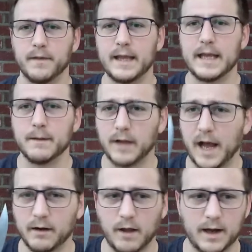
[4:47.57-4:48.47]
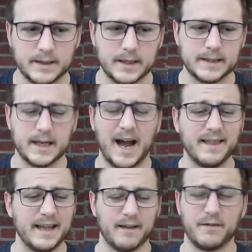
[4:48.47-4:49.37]
the liner locks on this,
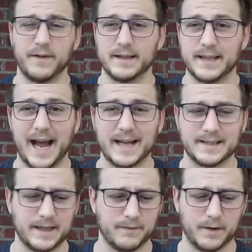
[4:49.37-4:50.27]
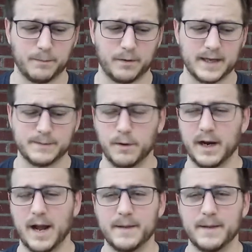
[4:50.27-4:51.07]
I think, is fantastic for the price point.